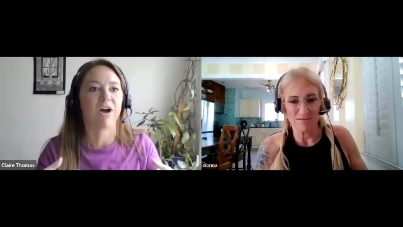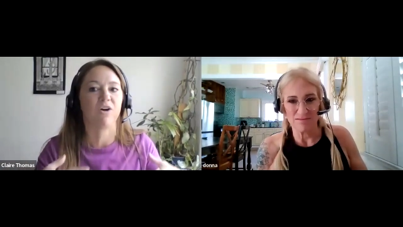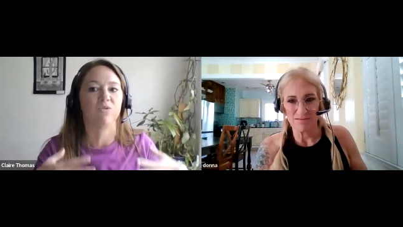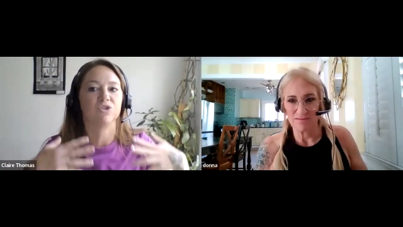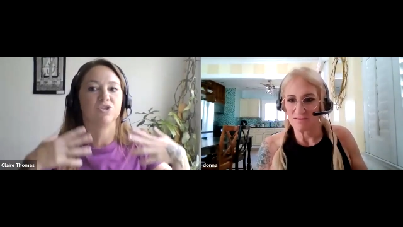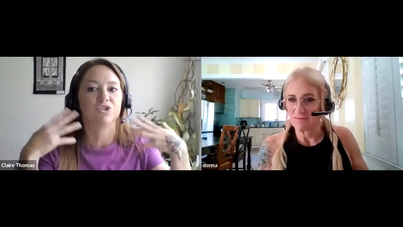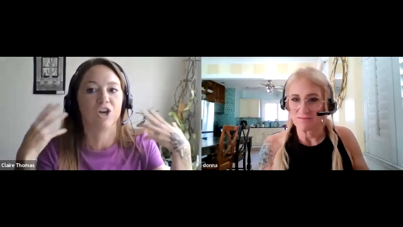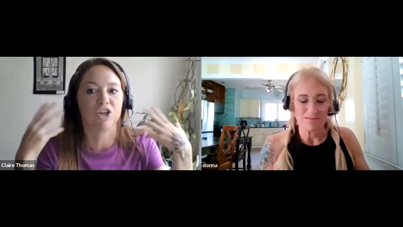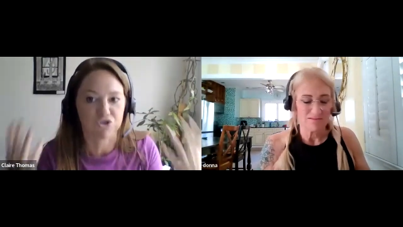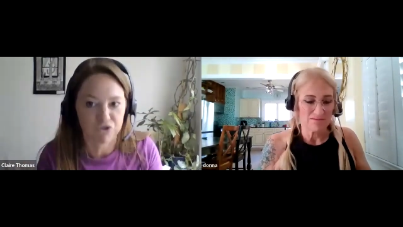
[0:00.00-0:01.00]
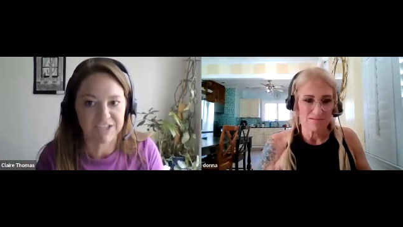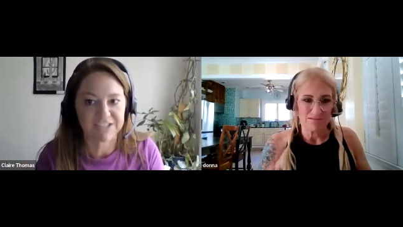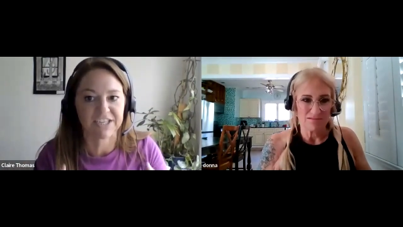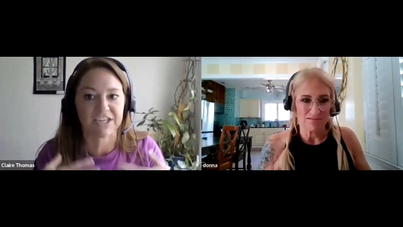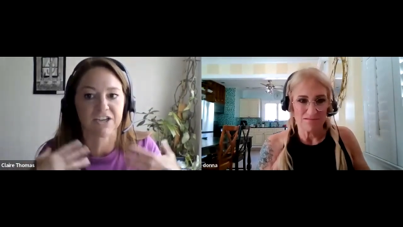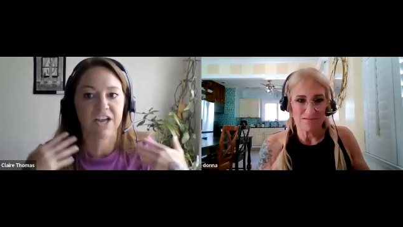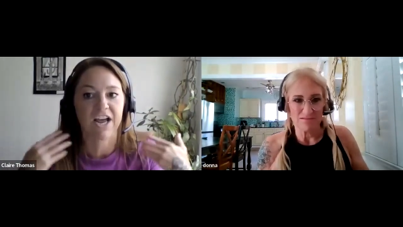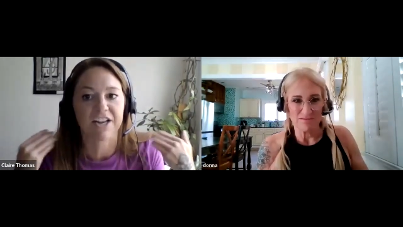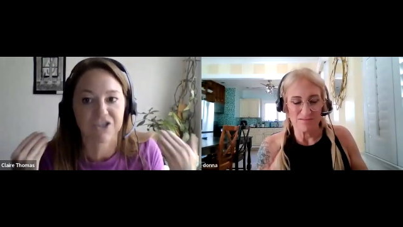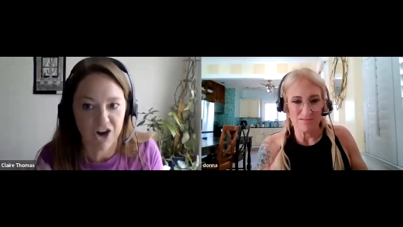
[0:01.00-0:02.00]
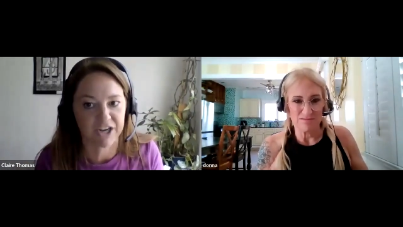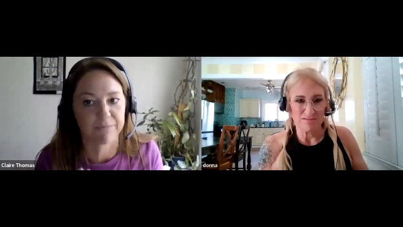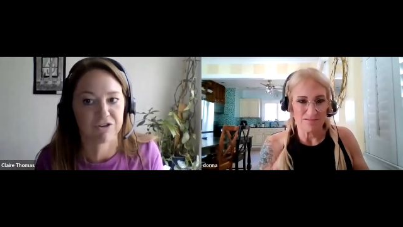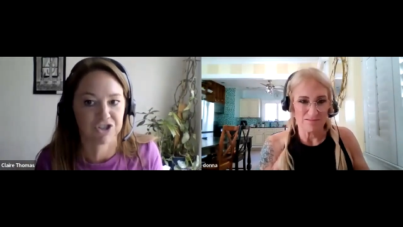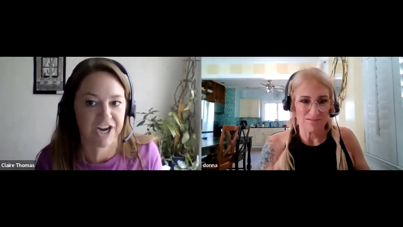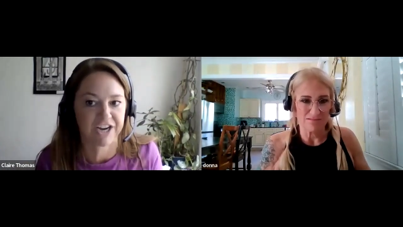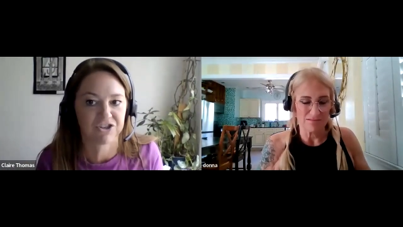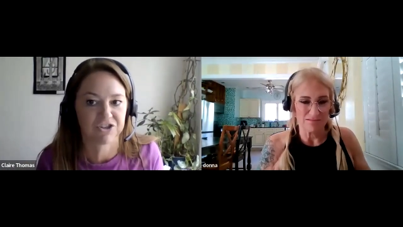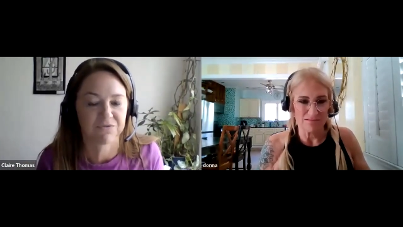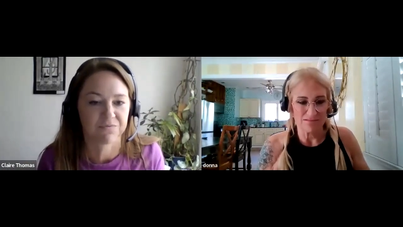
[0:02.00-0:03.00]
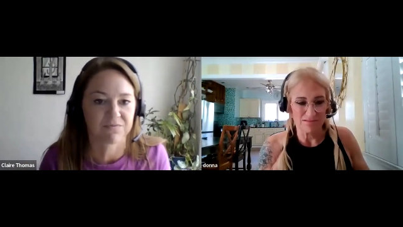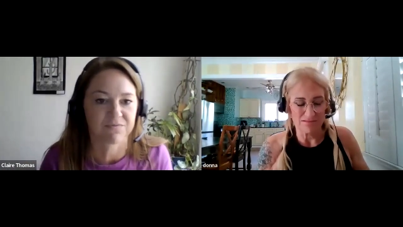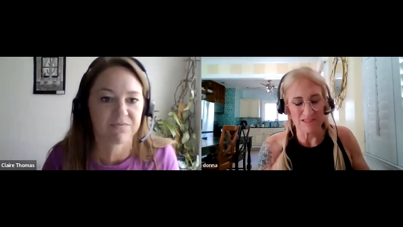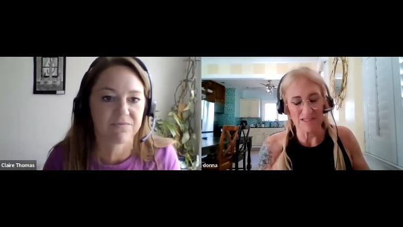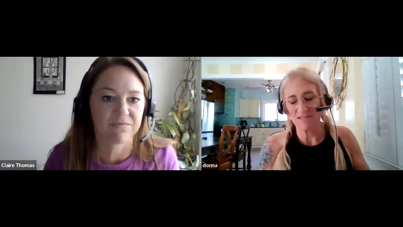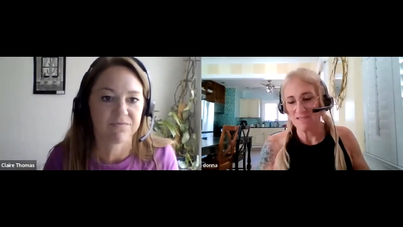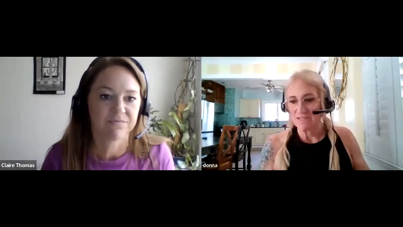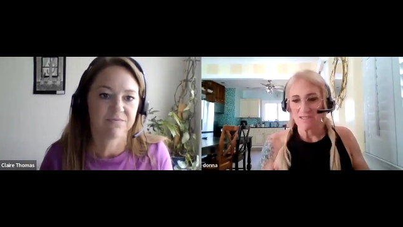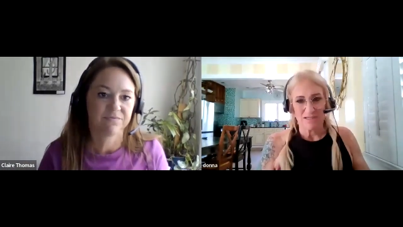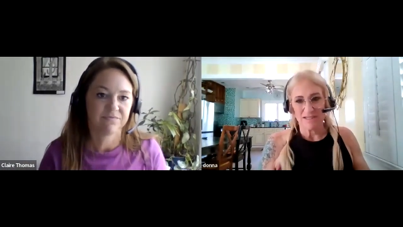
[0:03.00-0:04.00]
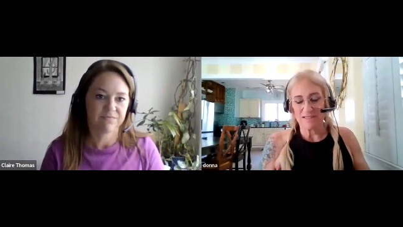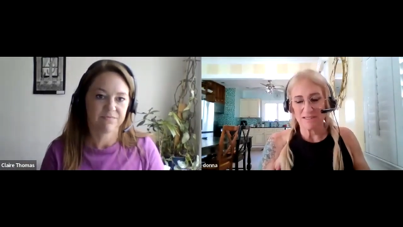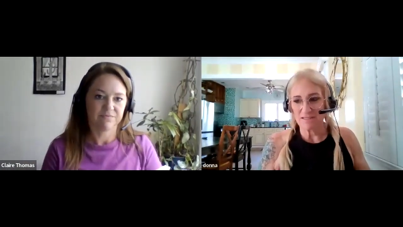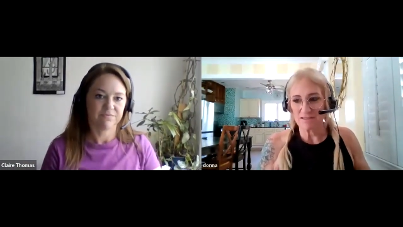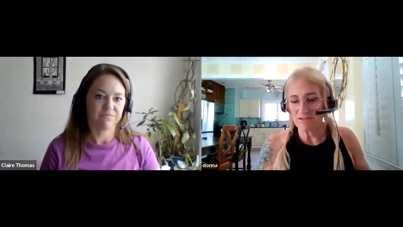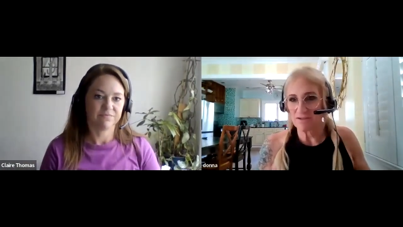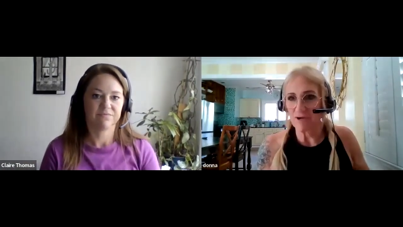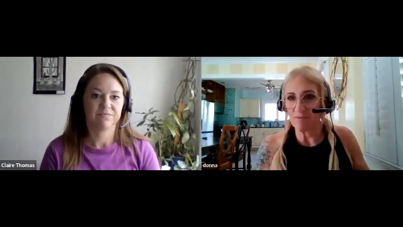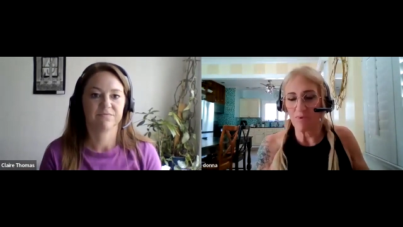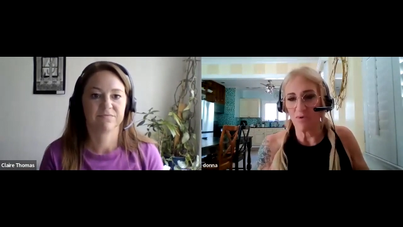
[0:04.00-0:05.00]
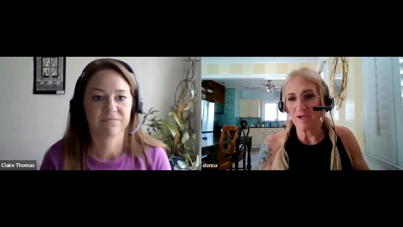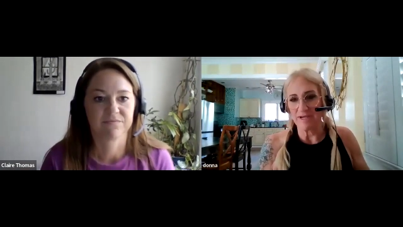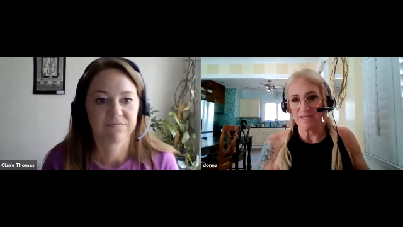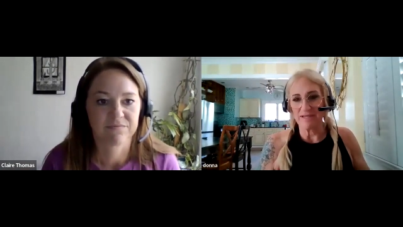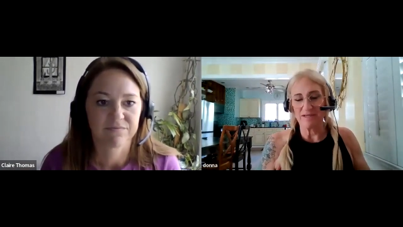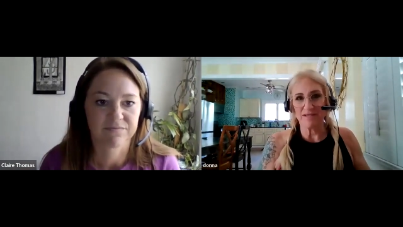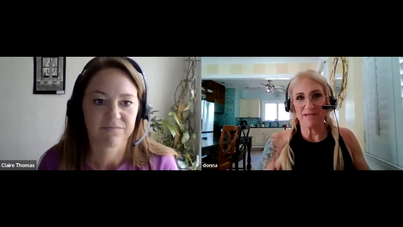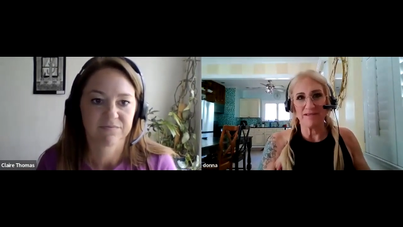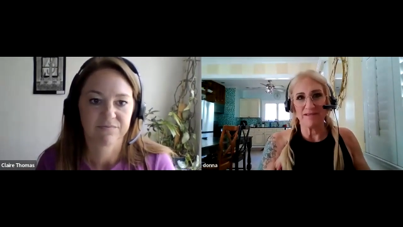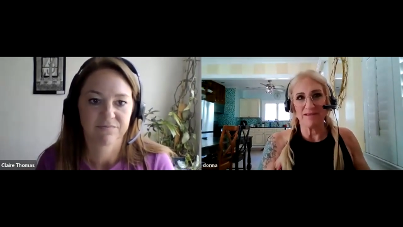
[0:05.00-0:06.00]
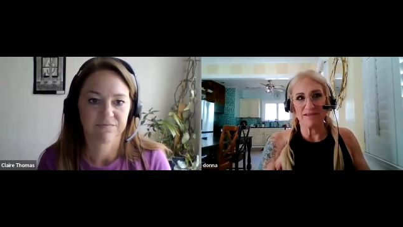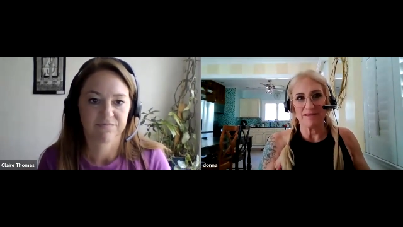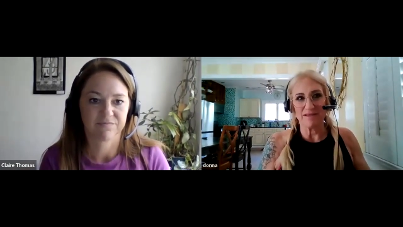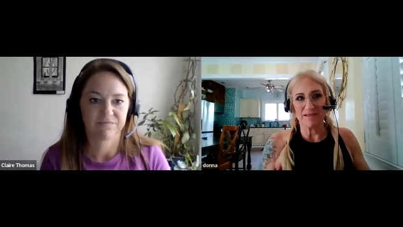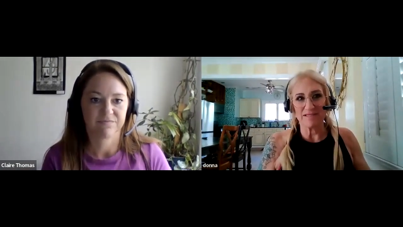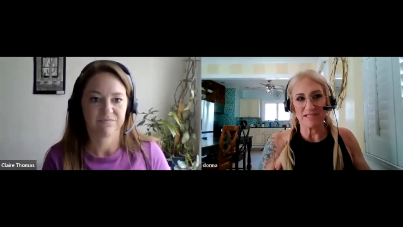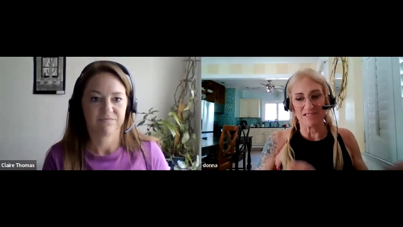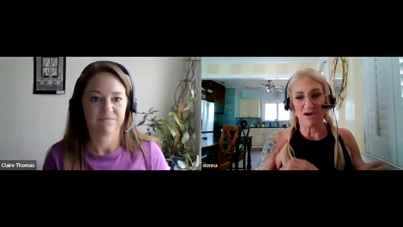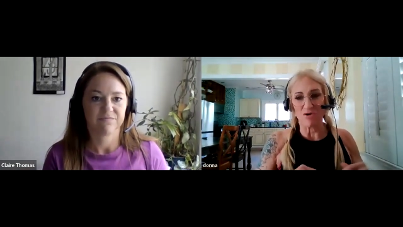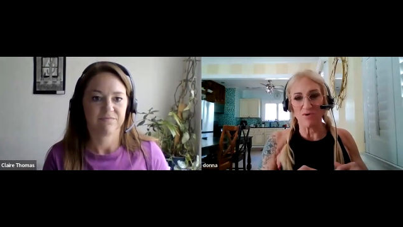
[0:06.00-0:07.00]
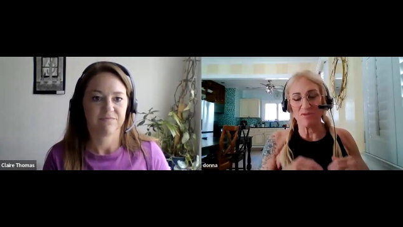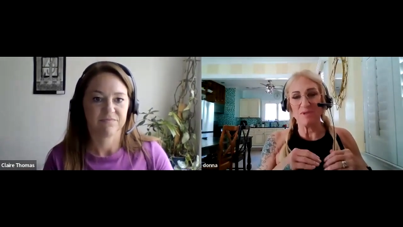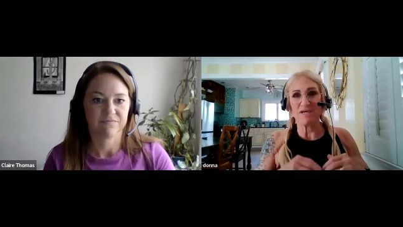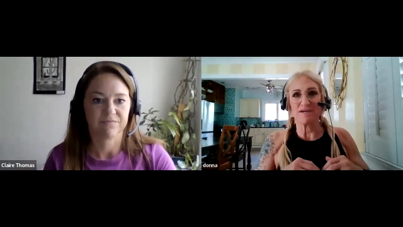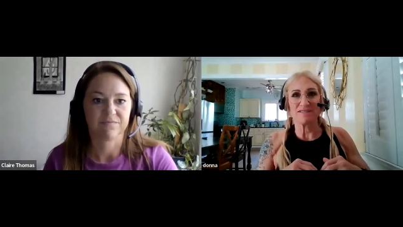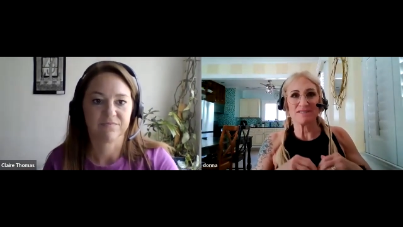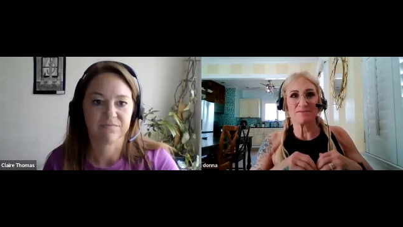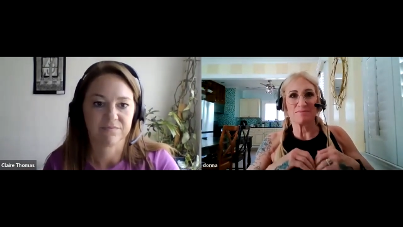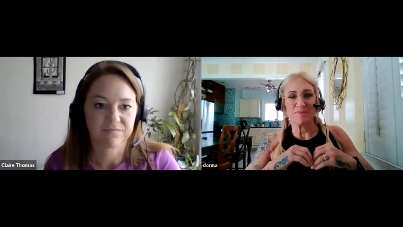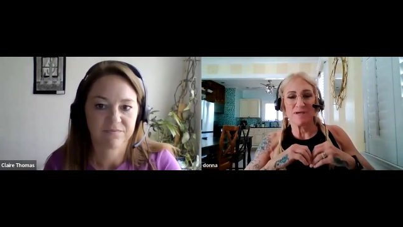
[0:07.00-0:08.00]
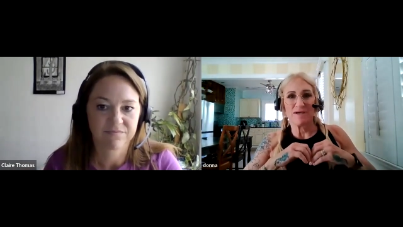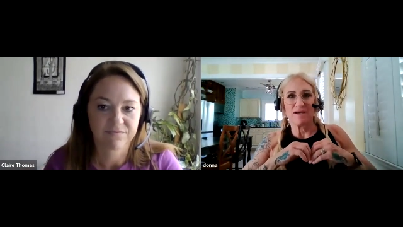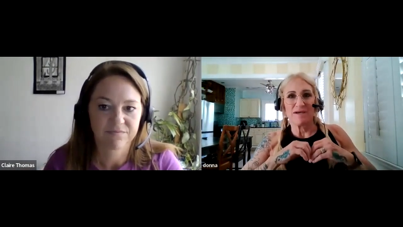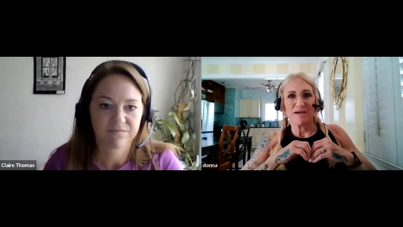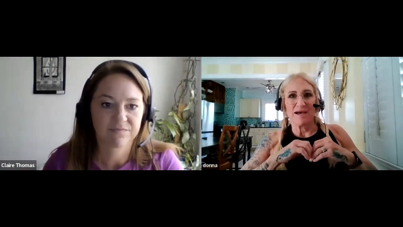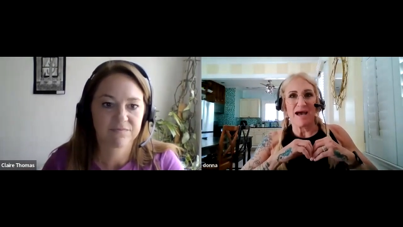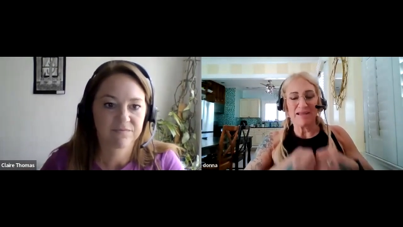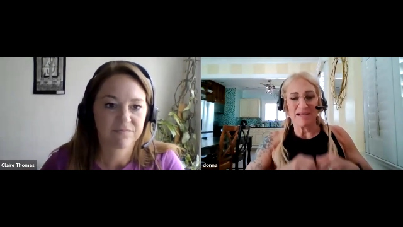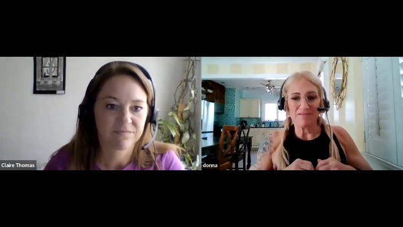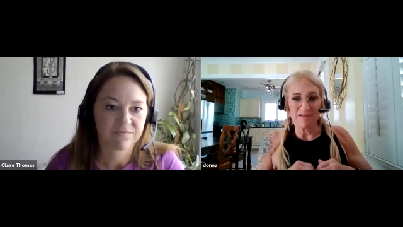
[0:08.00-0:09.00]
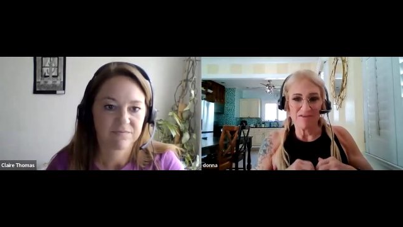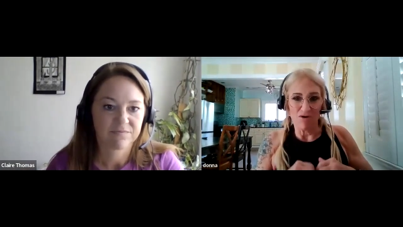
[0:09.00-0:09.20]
Speaker 1: about addressing and talking about change
Speaker 2: yeah that's a great point in in to start with because I think I've lived